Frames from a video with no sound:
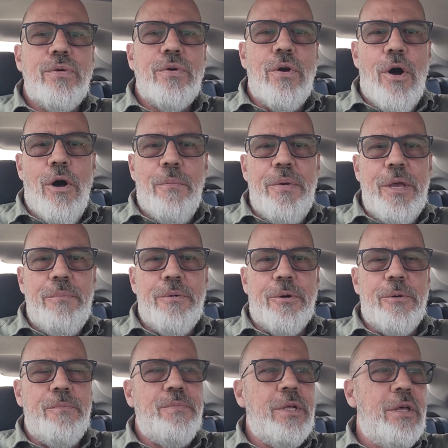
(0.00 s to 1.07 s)
call
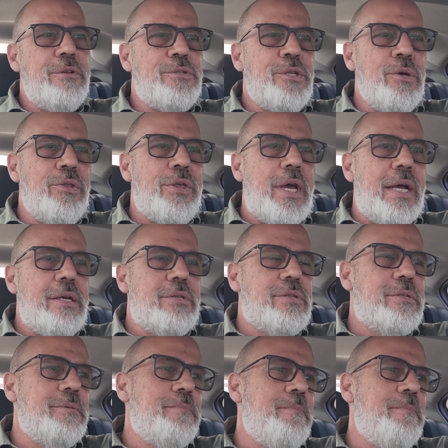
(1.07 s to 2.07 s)
people. Now, there's two things.